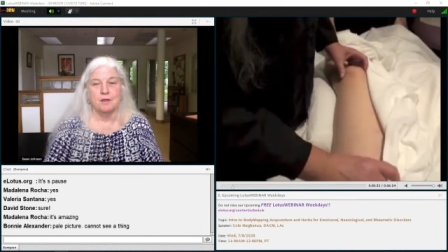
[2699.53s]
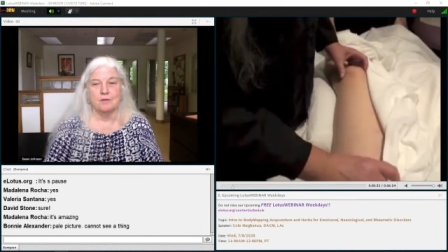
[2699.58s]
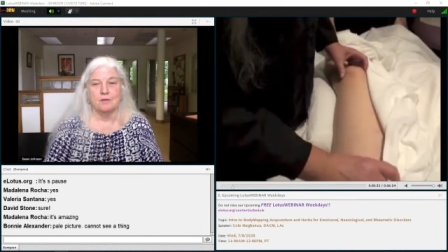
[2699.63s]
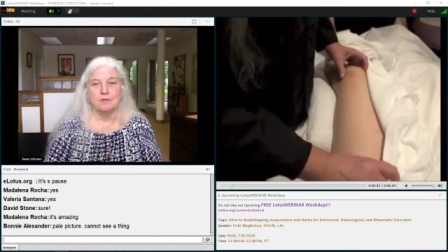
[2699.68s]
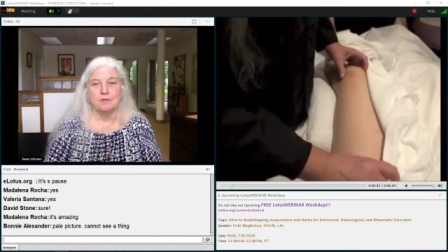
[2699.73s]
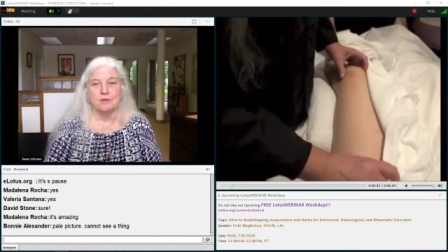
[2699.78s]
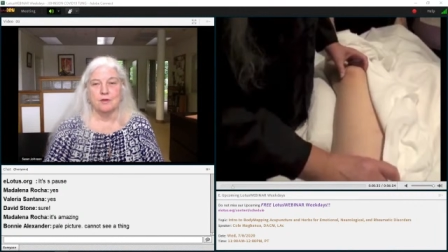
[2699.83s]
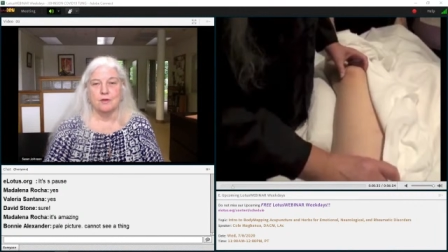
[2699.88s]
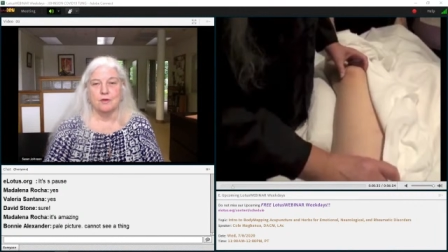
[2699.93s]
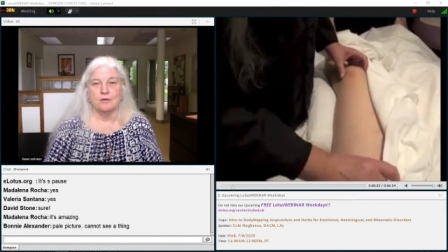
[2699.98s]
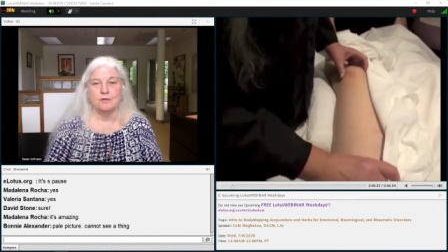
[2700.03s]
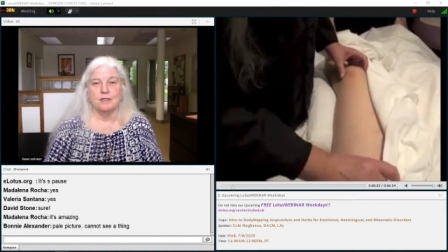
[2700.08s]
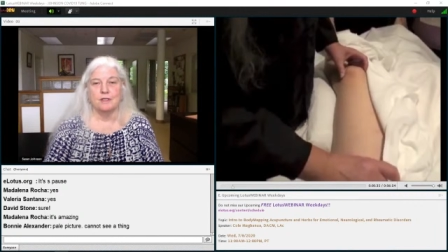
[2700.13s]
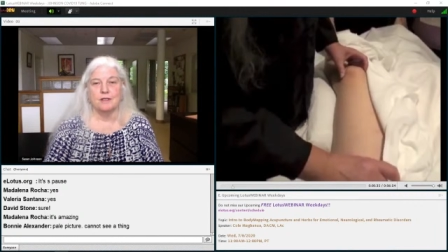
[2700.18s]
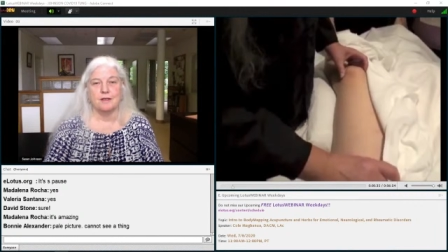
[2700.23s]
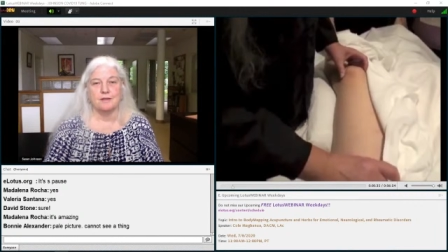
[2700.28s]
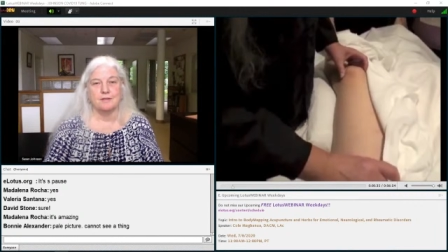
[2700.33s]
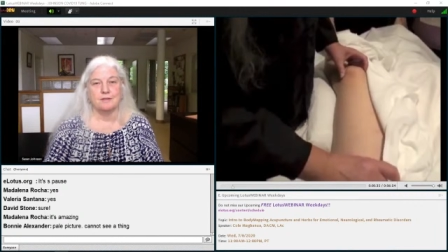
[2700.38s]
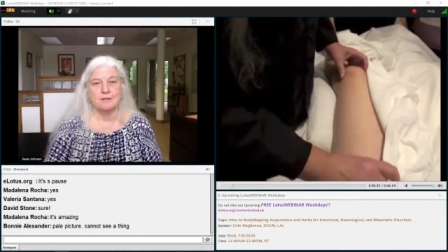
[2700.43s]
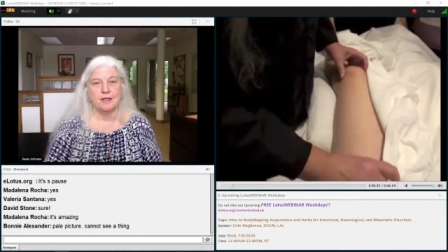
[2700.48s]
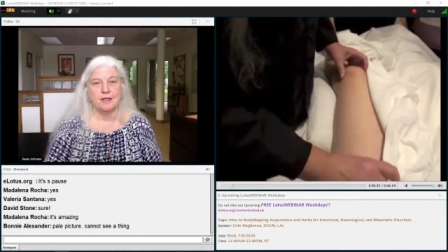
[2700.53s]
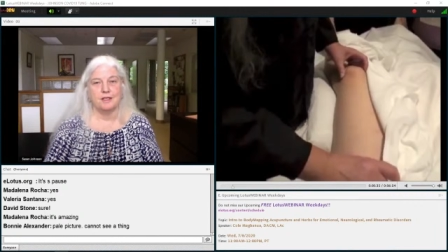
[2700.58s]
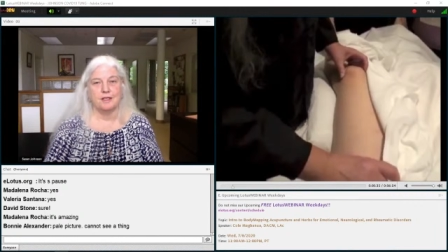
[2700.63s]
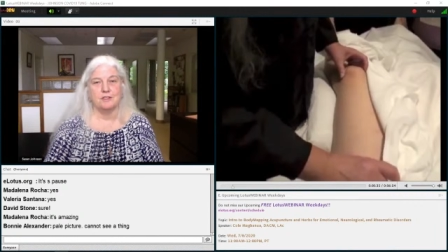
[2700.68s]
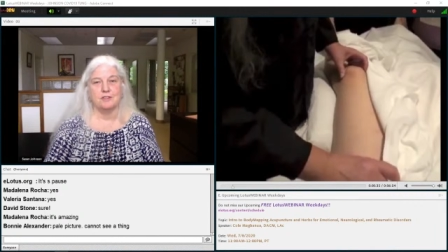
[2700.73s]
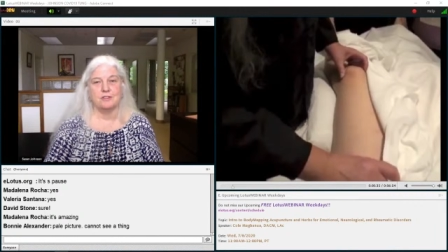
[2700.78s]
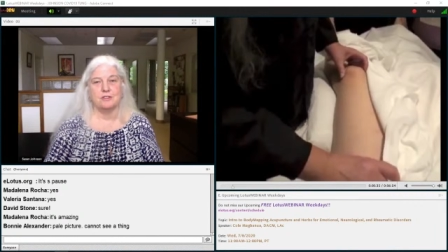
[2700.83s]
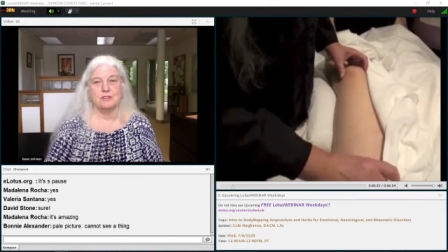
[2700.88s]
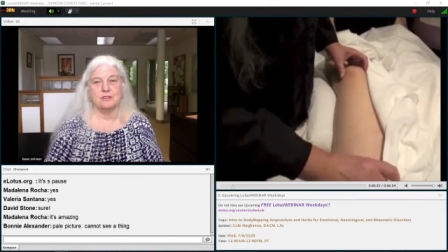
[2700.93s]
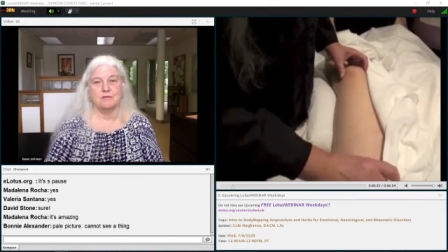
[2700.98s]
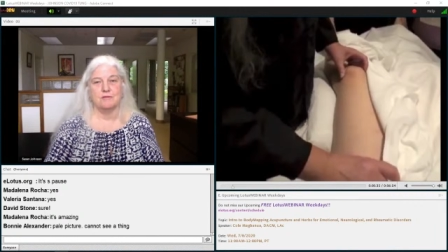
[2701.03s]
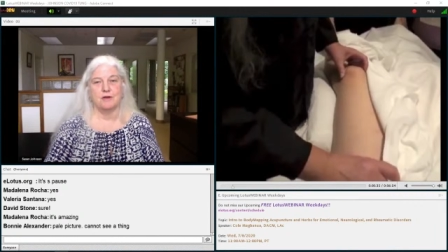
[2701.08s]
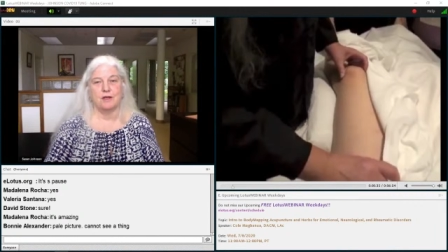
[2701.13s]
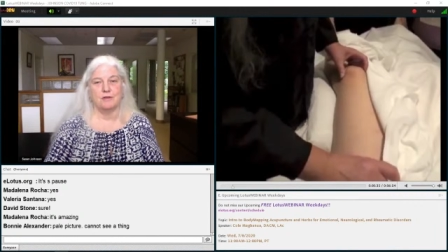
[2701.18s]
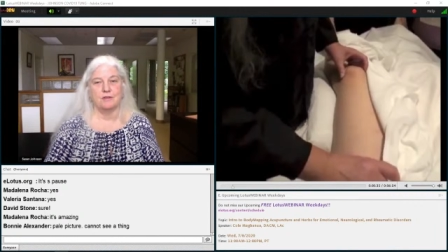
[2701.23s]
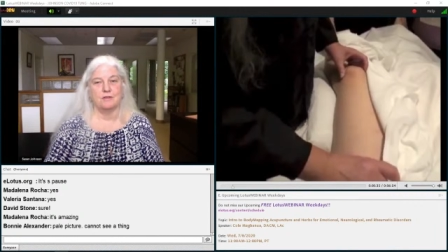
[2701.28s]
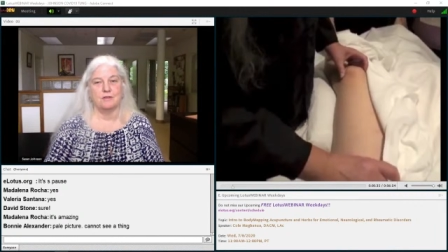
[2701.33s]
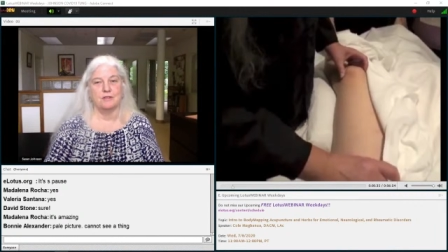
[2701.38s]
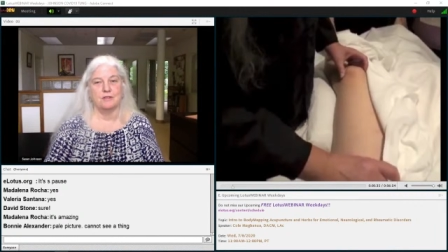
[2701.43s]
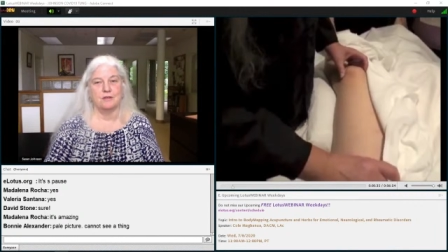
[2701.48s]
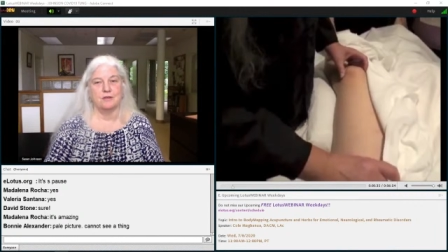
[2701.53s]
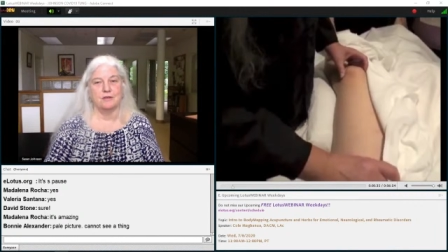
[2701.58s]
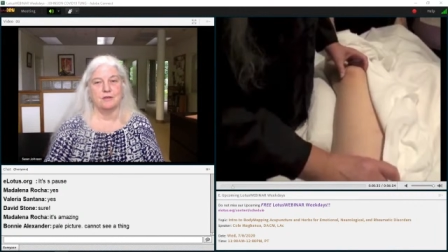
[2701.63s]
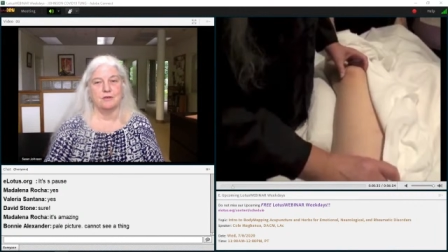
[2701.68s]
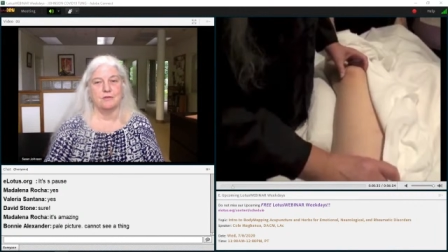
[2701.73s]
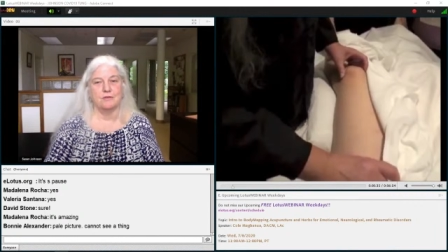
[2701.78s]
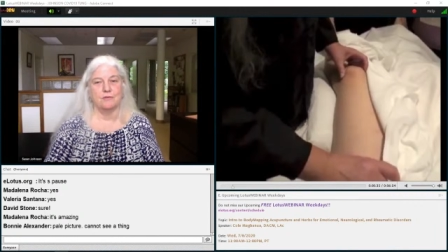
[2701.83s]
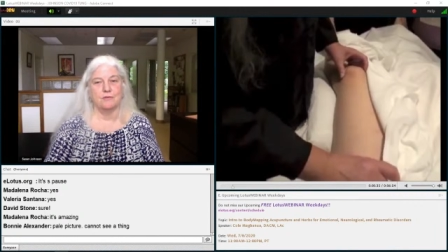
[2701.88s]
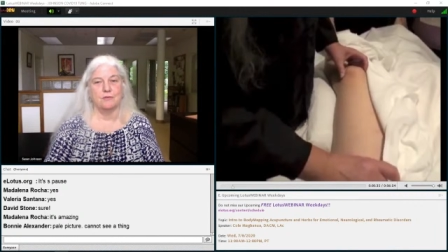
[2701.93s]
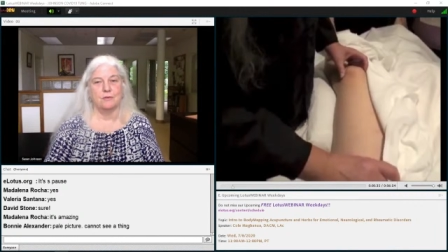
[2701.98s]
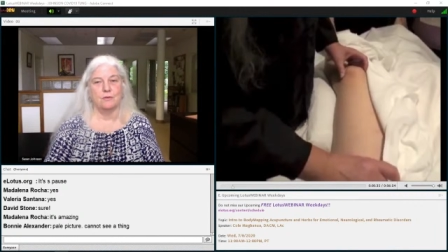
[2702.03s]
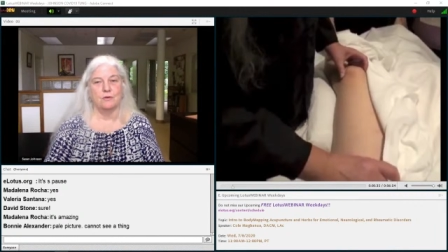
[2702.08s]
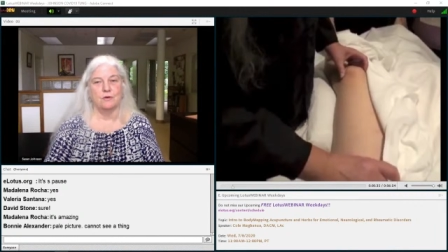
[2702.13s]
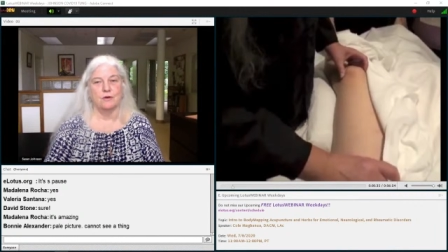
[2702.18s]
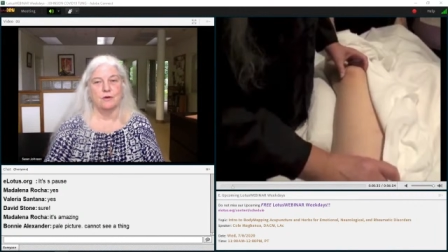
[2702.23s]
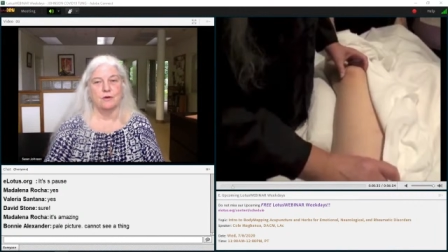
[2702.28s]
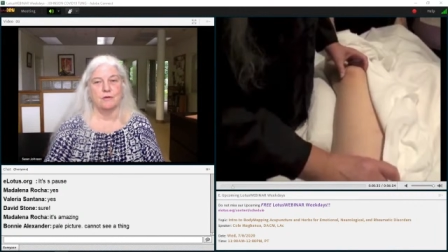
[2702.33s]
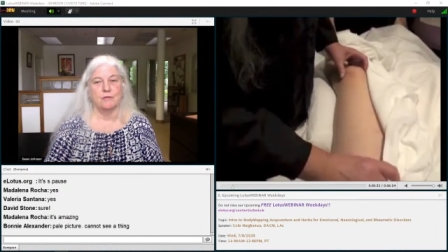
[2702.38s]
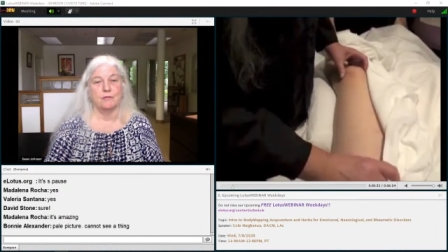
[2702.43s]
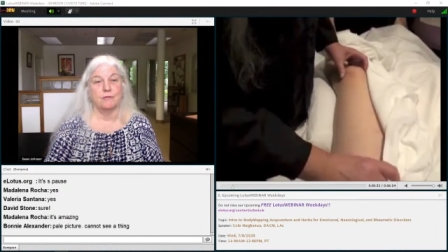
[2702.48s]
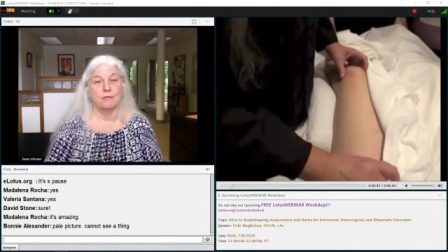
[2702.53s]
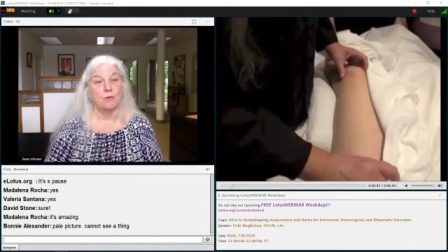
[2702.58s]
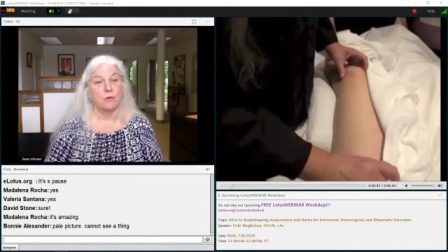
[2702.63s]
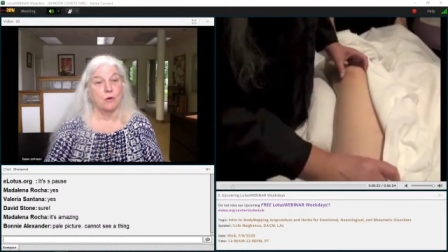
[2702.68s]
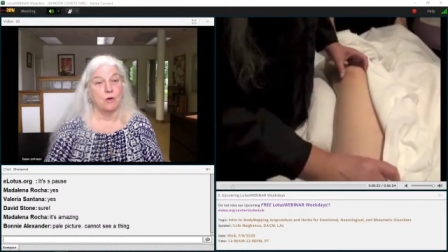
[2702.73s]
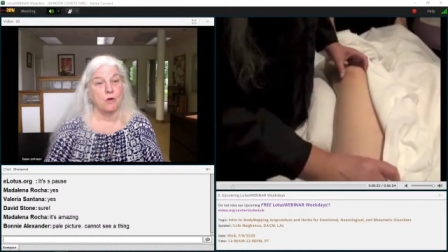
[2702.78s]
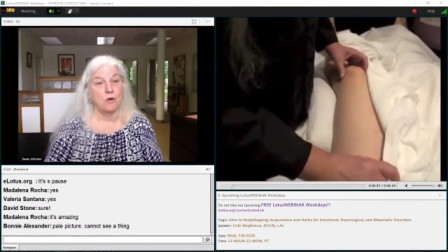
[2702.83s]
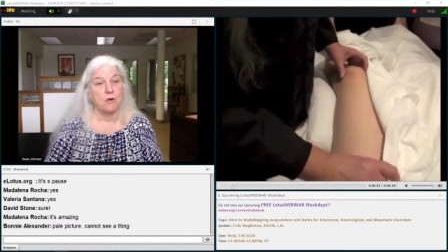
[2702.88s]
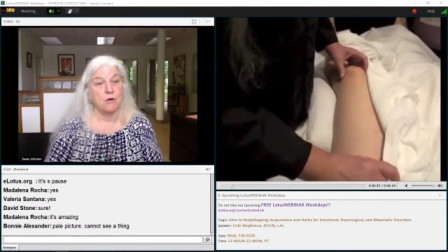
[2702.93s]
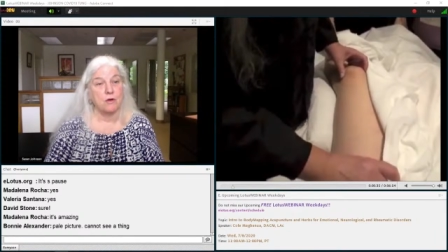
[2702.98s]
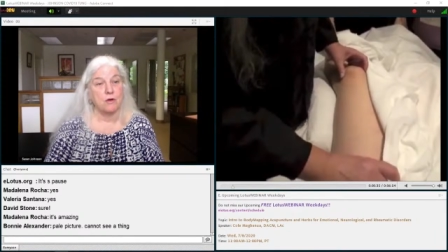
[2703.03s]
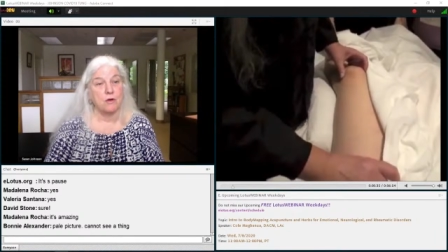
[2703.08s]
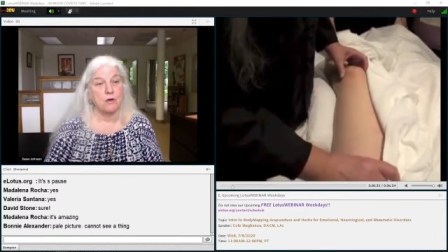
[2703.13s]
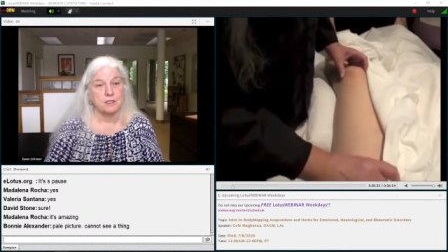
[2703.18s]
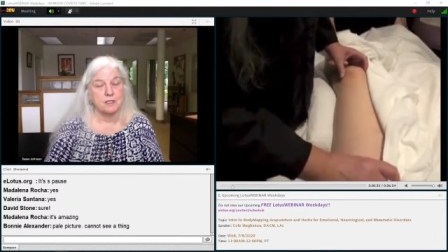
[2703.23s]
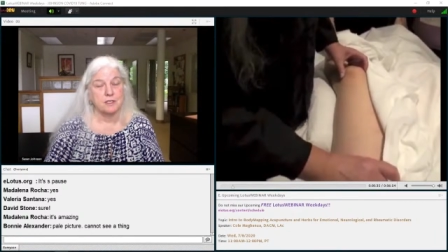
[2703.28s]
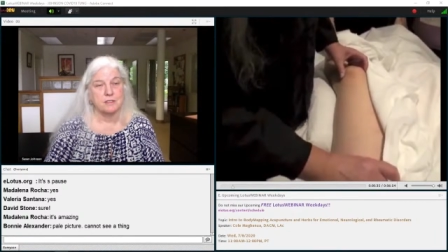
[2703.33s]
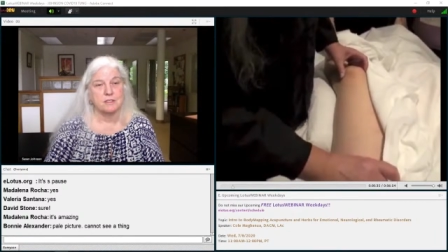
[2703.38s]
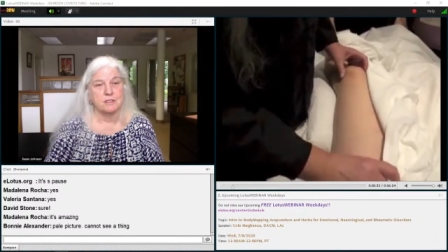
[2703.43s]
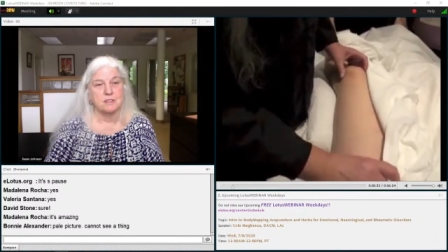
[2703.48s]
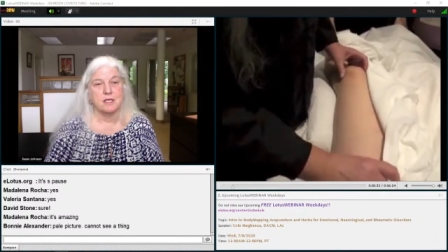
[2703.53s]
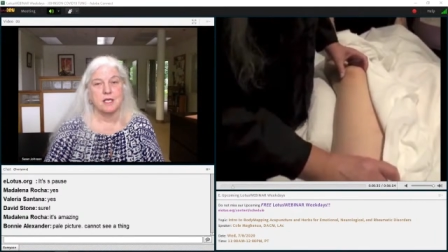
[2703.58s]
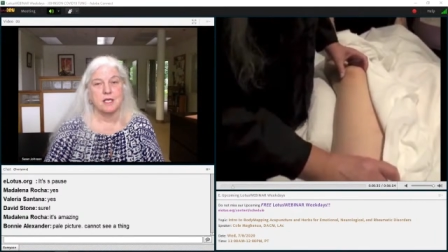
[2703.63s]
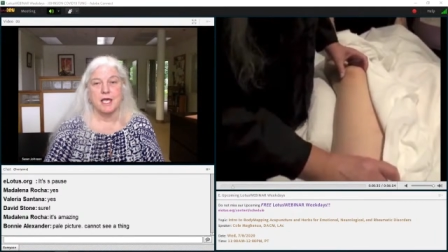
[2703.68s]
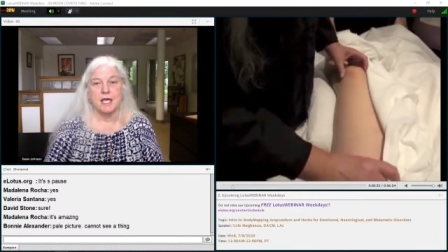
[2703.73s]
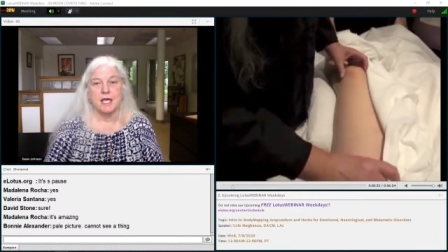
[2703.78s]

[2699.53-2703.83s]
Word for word: So, the next day, she volunteered for four horses.